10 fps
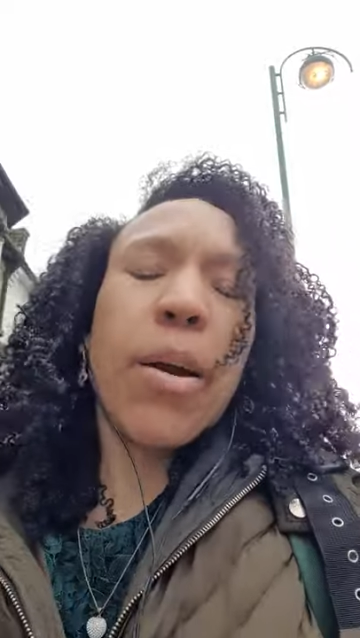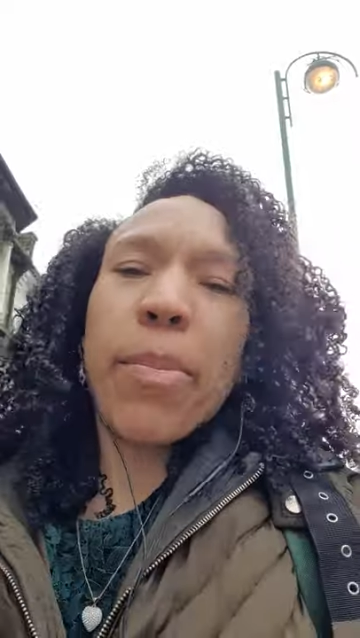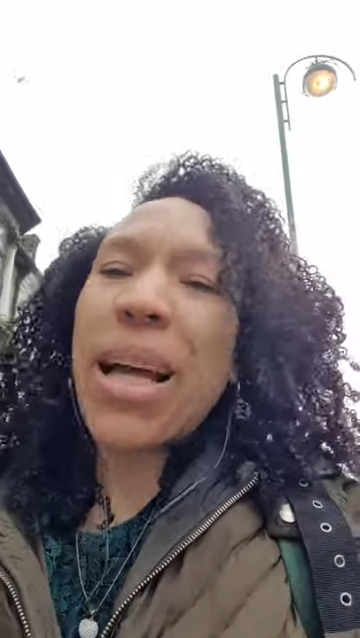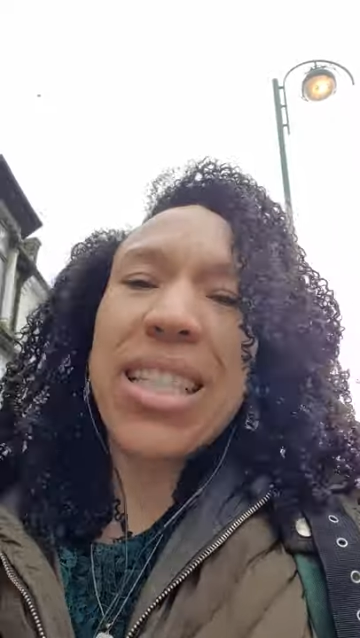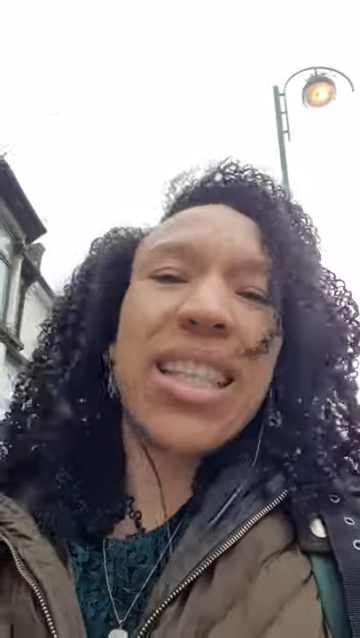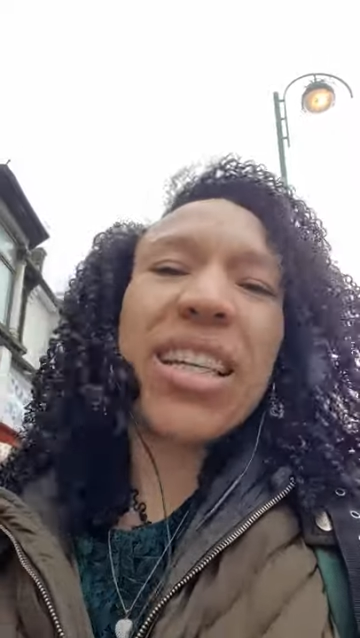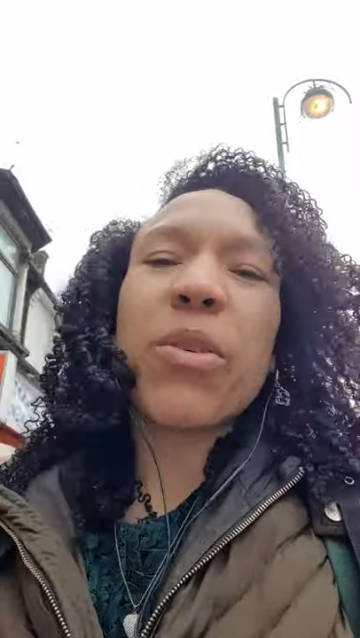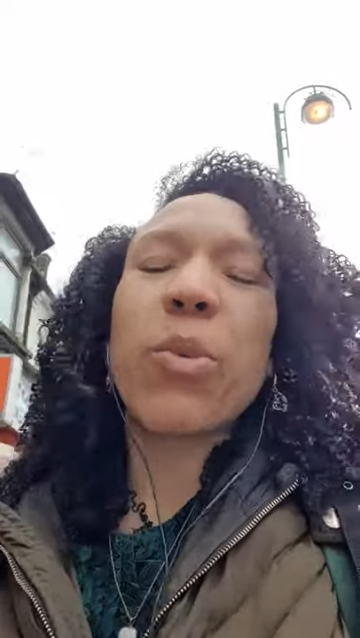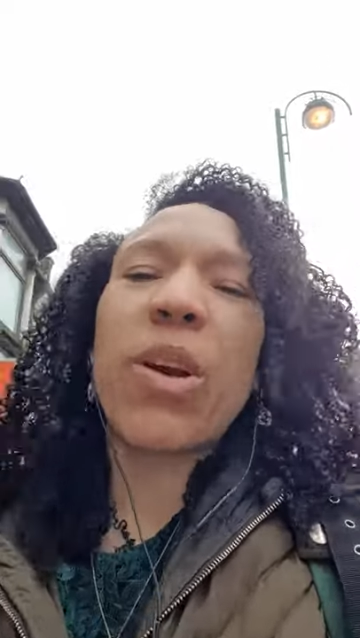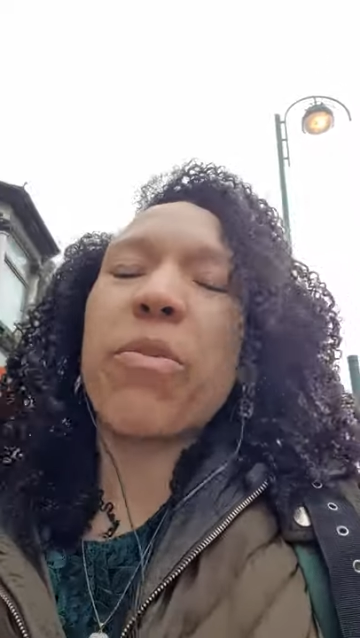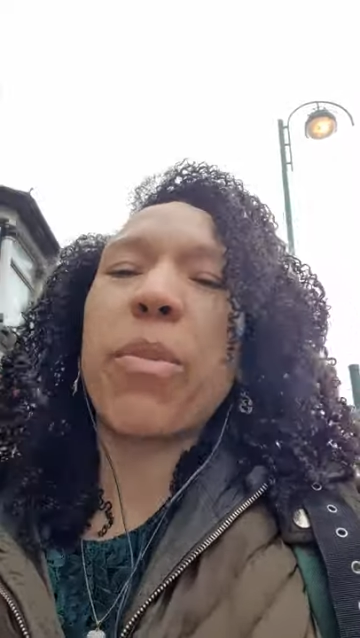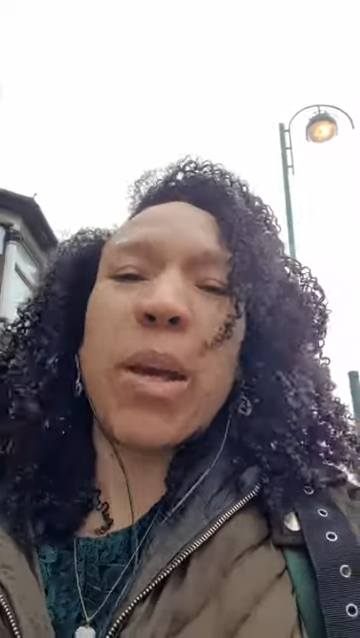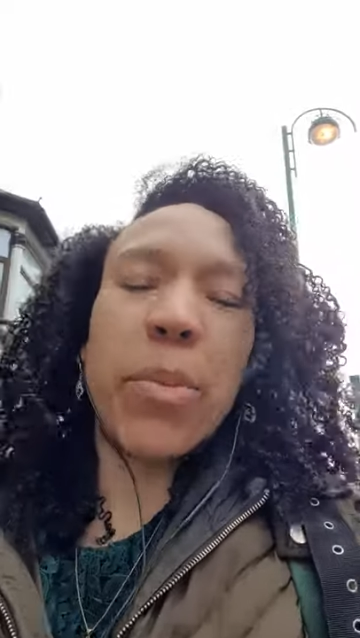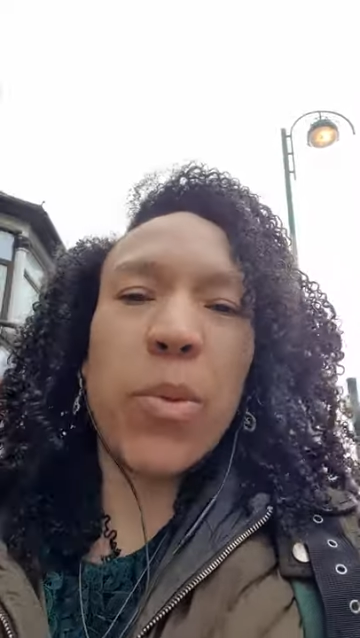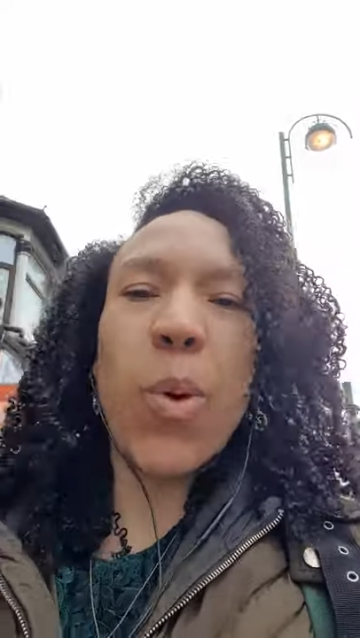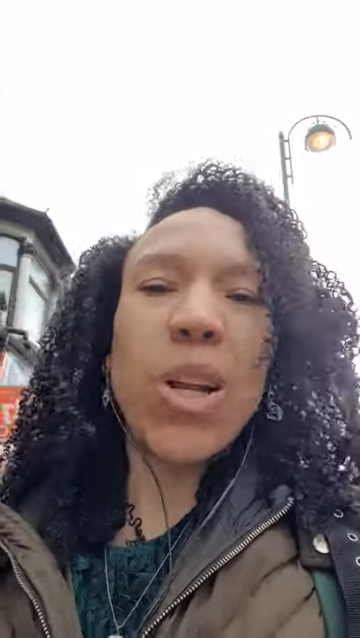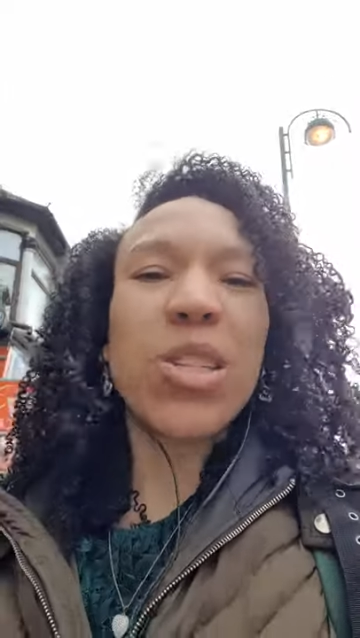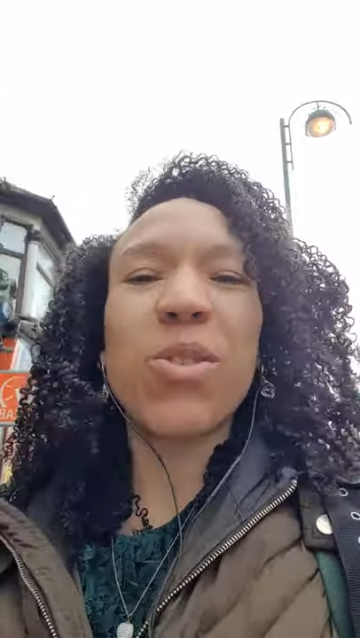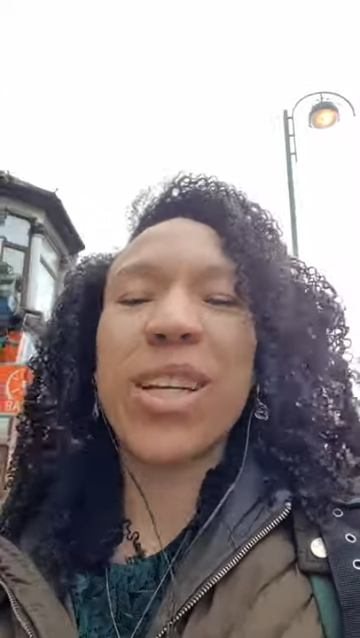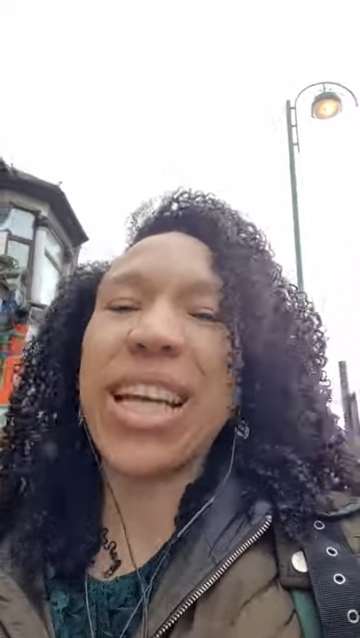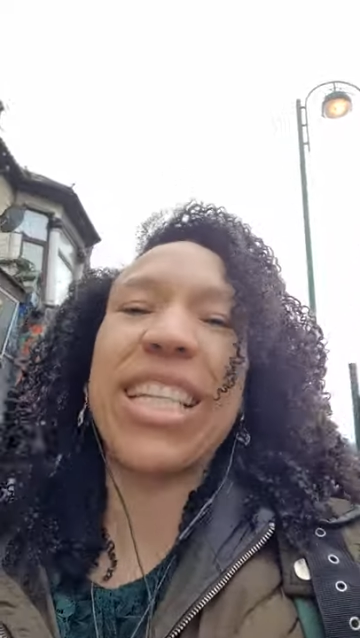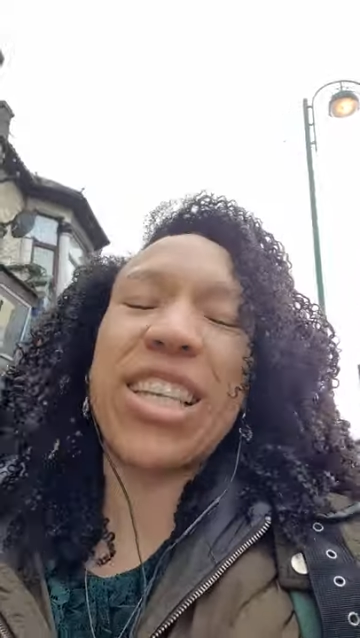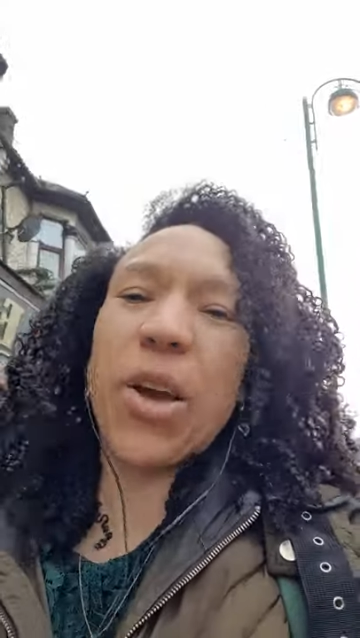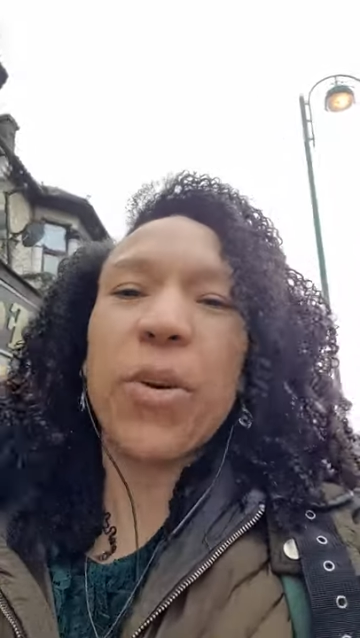battling with, maybe wondering is it